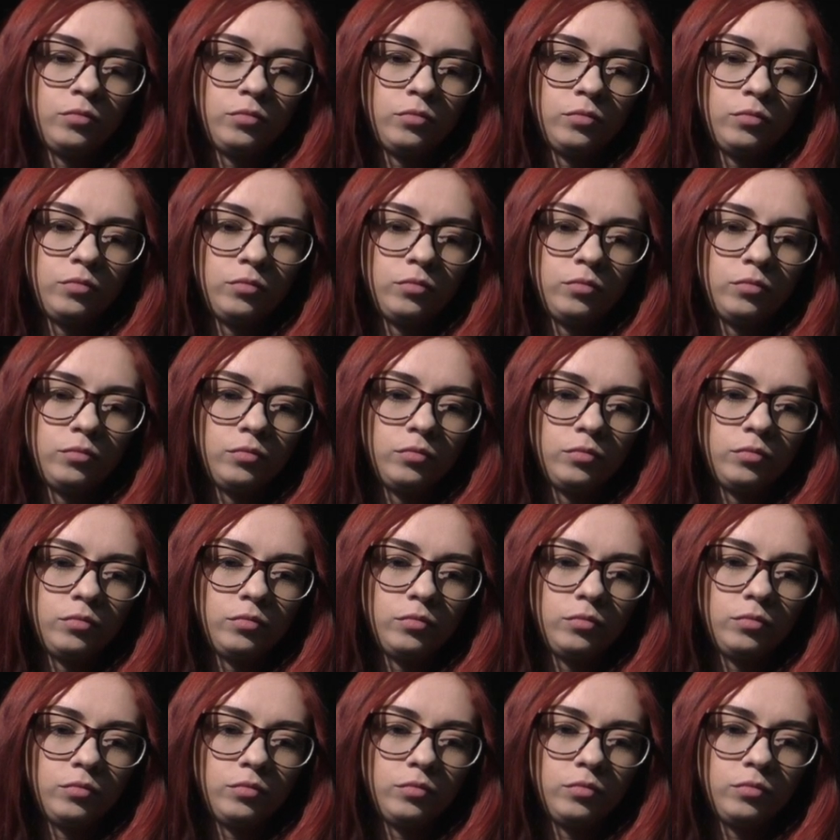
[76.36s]

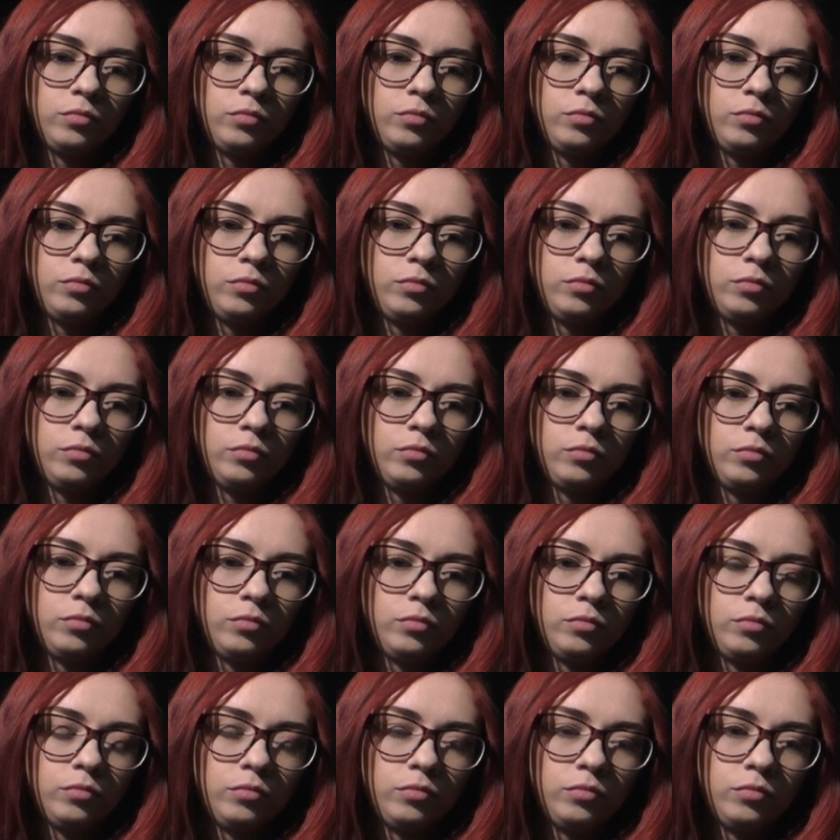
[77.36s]

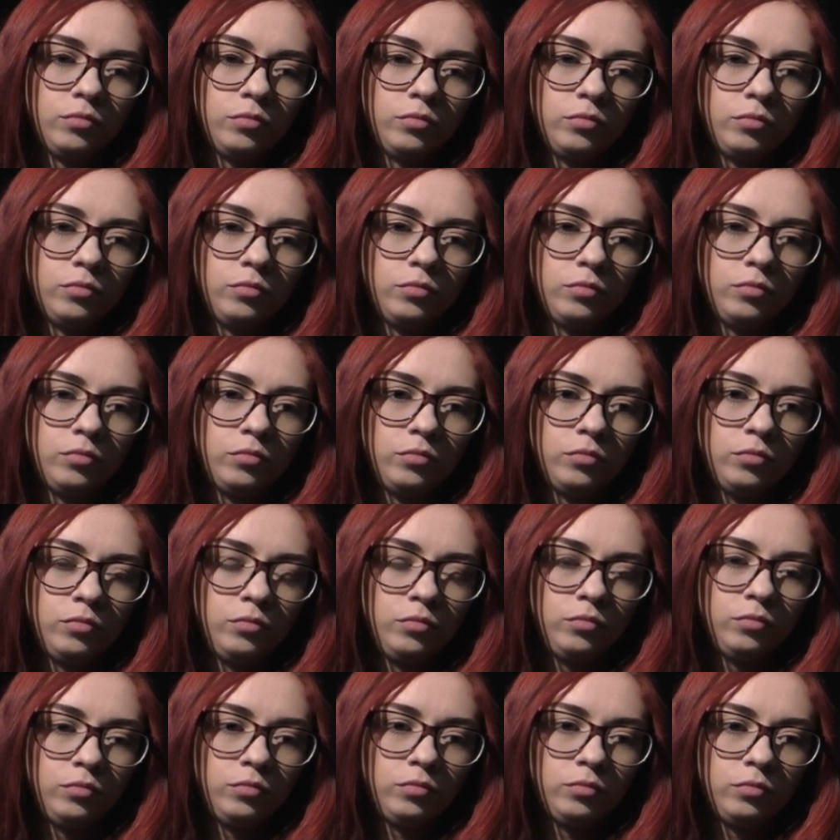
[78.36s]

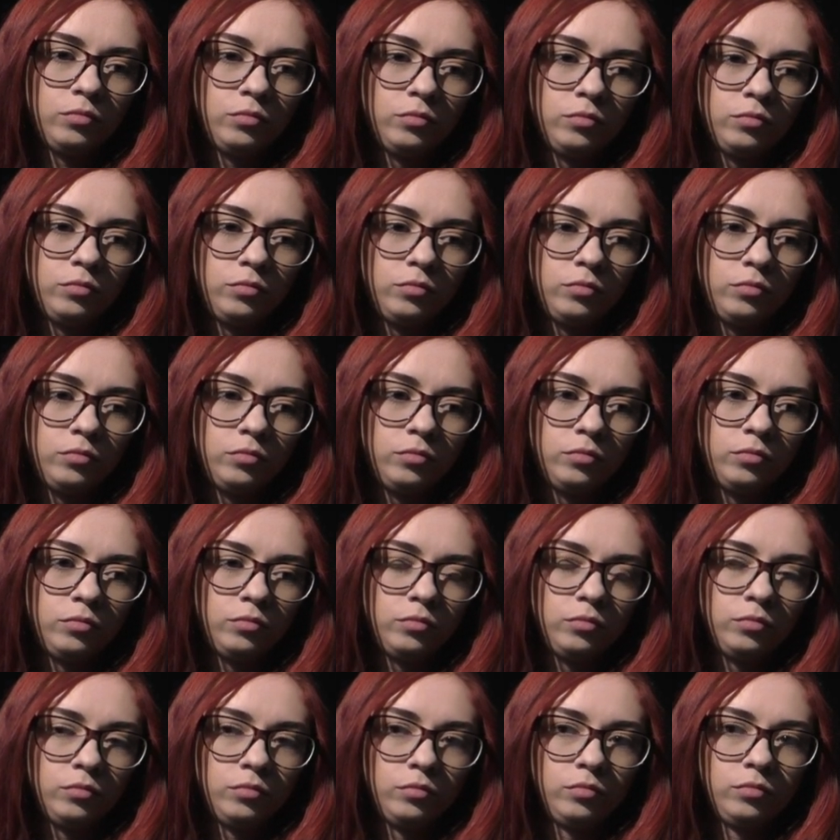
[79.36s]

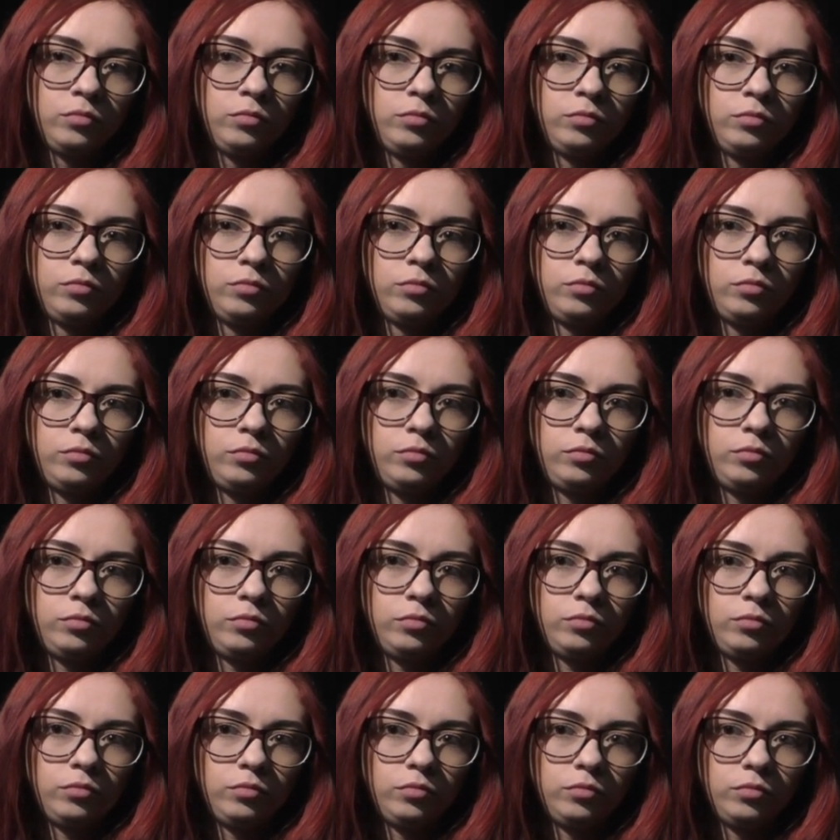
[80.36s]

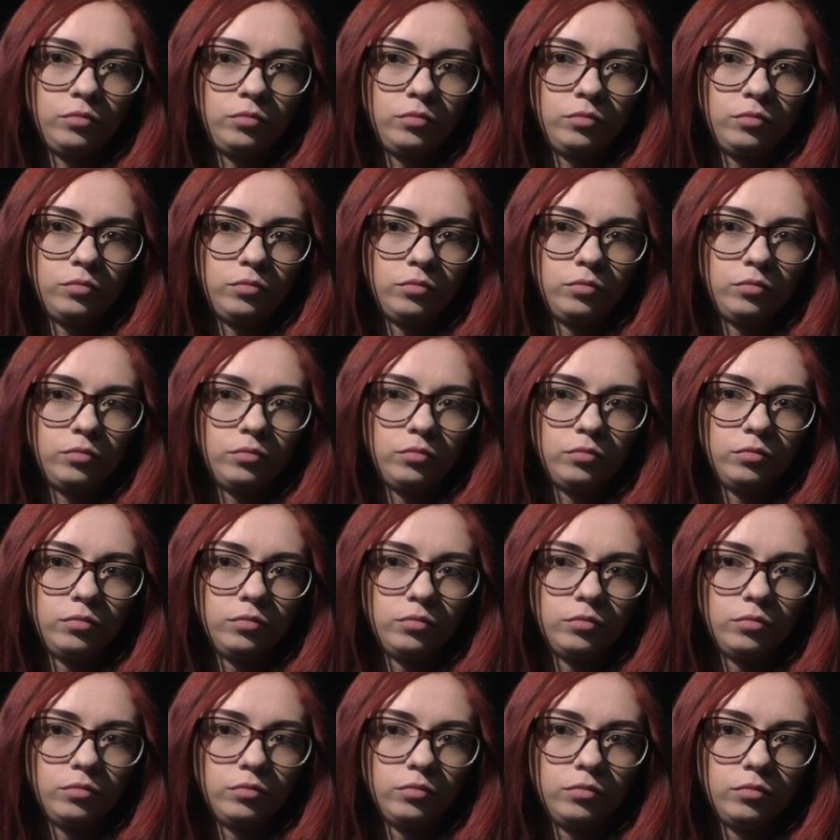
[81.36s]

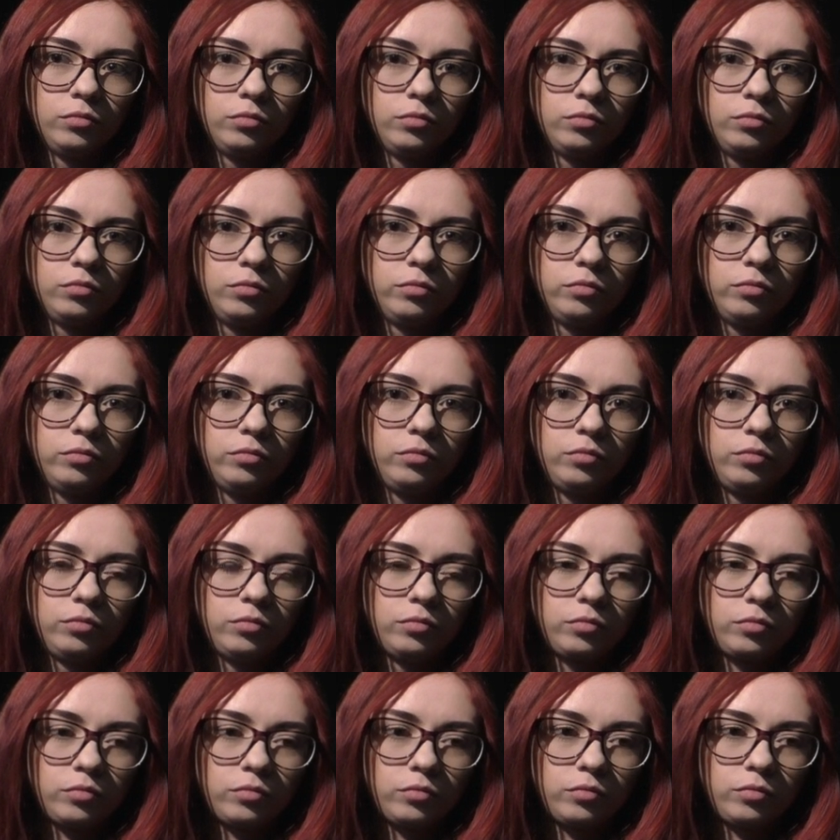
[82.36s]

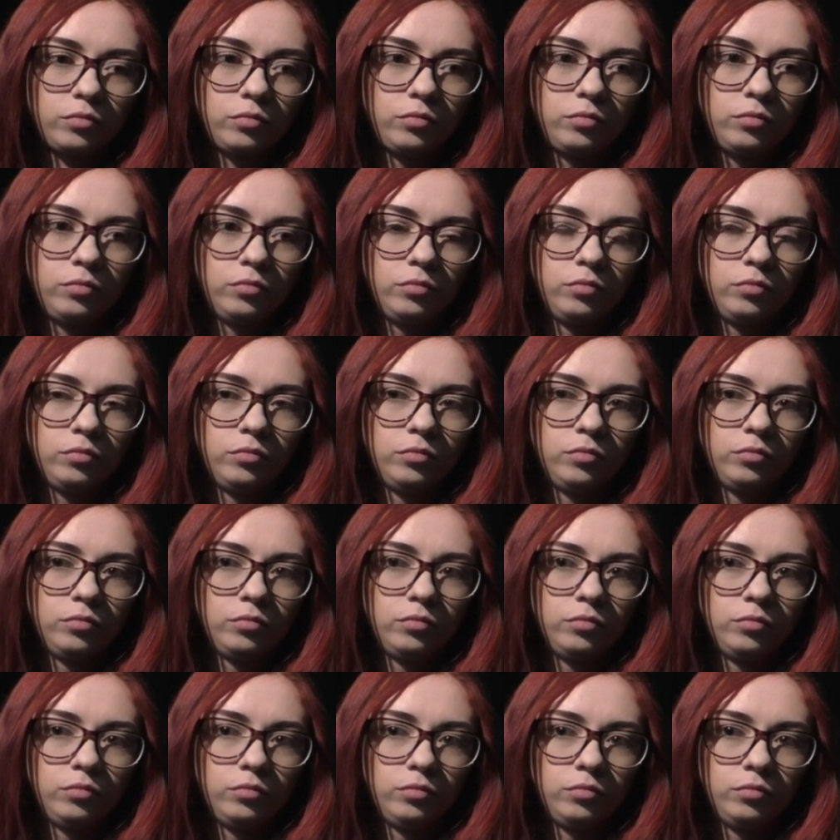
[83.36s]
This person isn't speaking.